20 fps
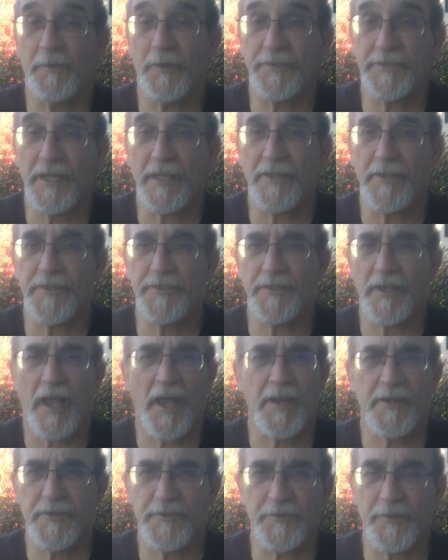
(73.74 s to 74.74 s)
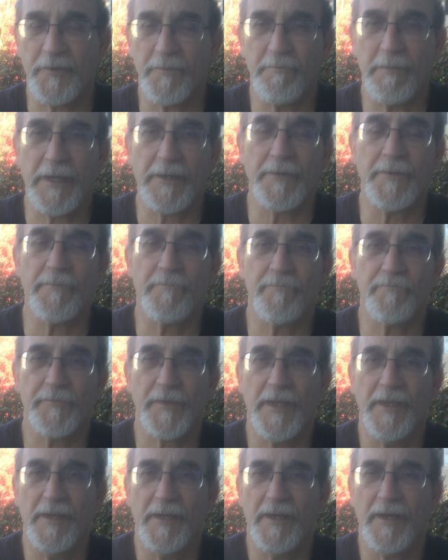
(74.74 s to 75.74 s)
will tell us, I deserve better.
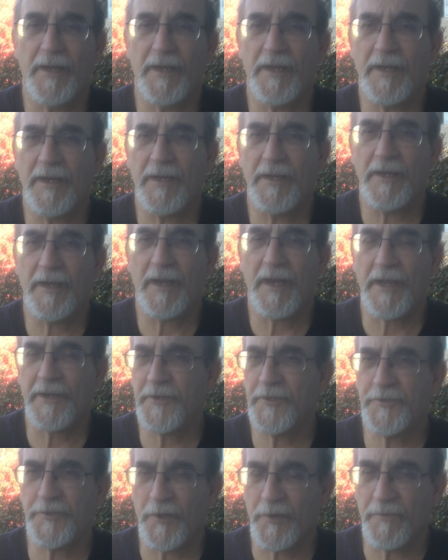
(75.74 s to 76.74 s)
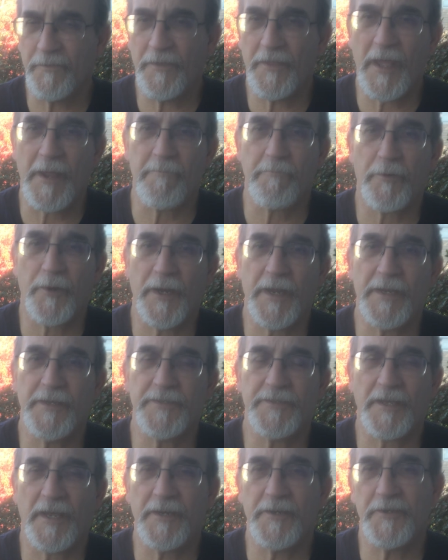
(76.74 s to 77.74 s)
Uh, I deserve that
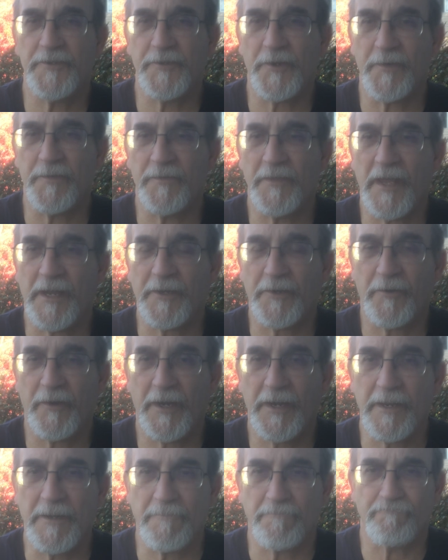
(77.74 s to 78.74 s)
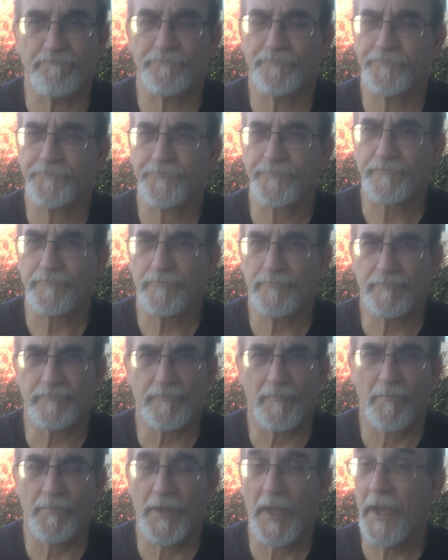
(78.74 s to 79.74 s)
praise. I deserve that credit.
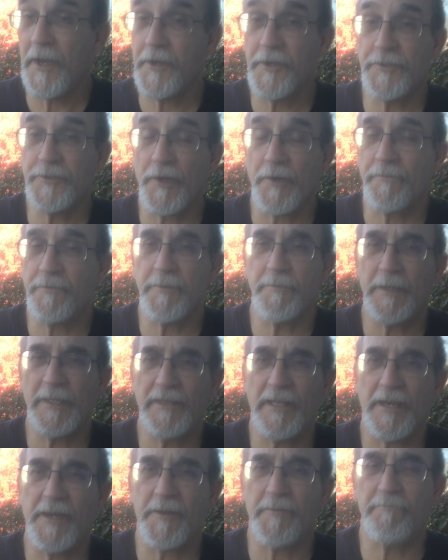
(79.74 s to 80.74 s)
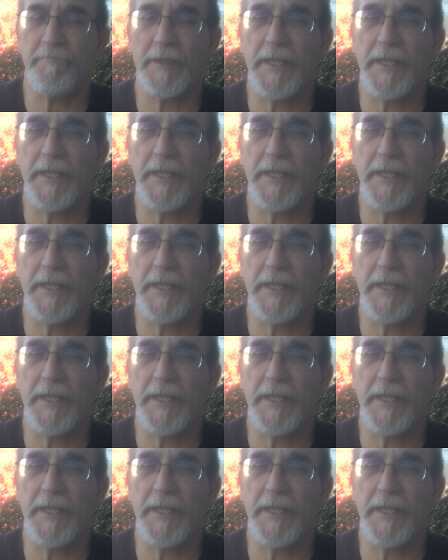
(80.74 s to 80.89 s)
I deserve to be let in